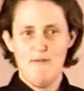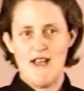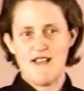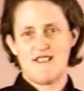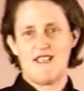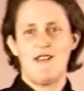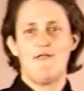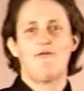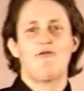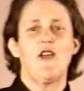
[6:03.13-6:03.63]

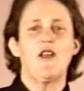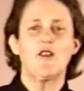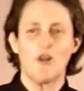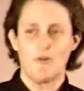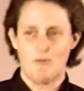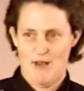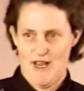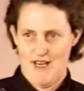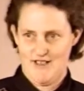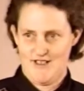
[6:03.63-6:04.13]
messy
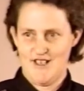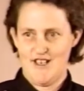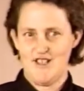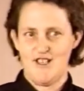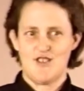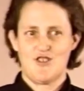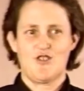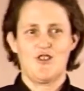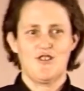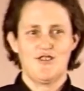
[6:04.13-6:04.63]
finger paints. I
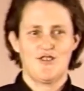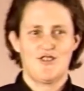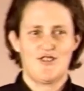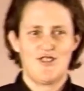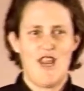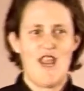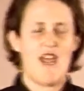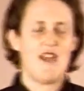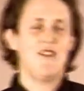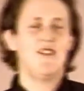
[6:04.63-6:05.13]
just couldn't
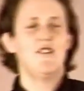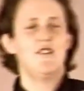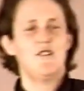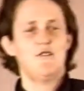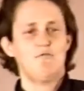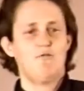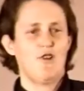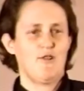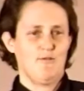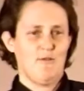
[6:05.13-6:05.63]
stand
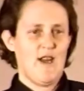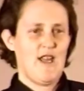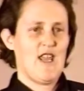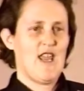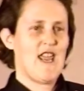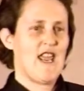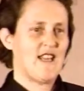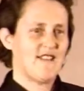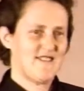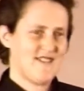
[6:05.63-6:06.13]
putting my
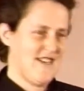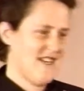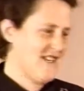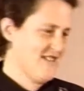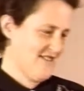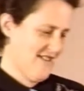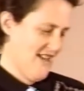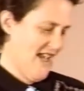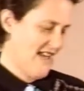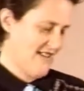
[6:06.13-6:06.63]
hands
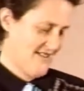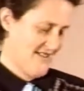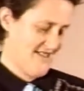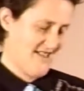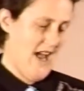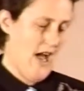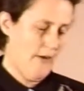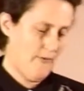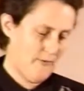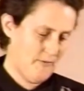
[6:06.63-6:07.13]
into that
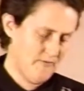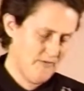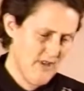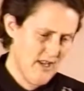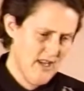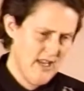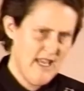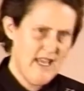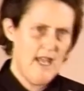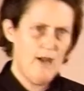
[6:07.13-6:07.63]
stuff.
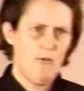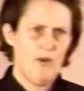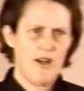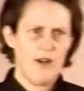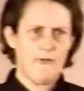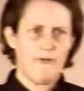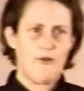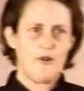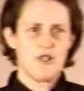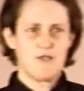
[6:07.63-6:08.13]
And
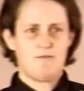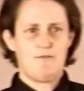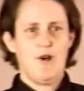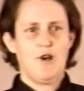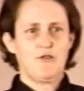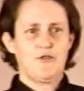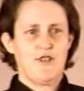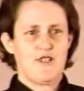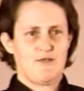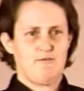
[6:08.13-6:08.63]
when I first
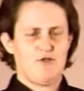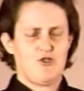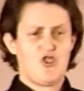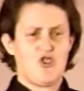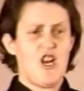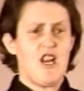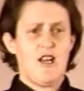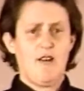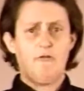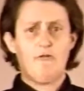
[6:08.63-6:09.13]
built this
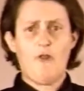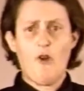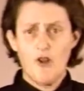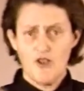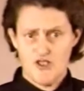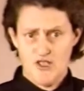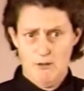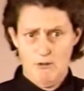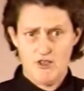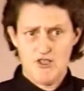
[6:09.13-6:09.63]
machine, at
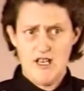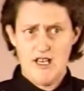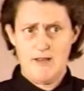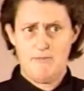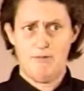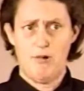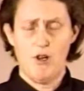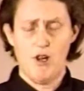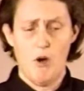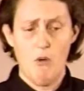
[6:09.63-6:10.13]
first I would
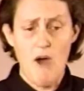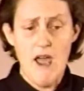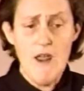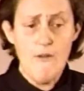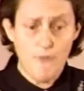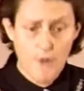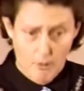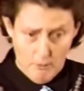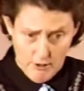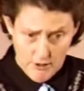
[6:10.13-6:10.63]
tend to pull
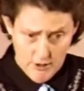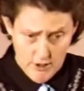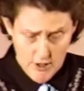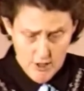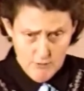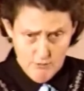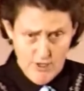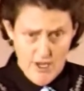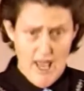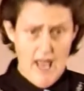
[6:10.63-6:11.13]
away from it.
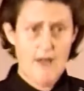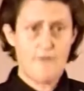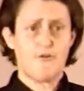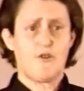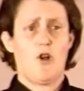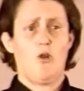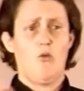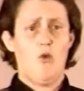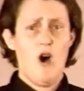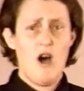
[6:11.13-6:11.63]
But
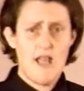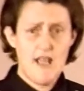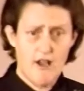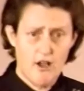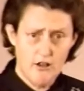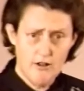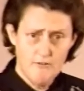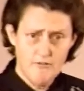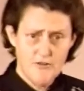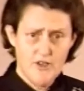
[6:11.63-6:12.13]
after a
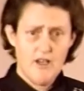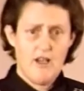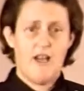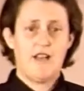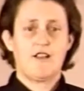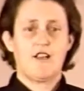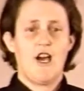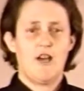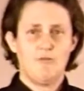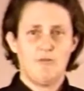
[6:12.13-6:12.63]
while,
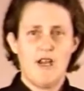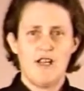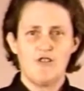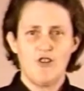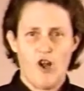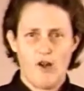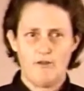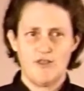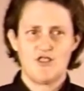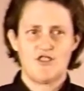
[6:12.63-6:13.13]
I got my
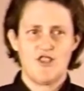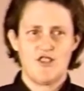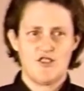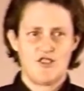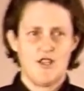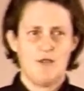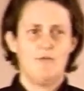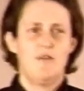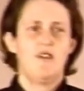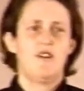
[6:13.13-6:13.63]
nervous
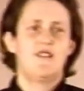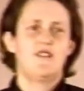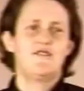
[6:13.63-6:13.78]
system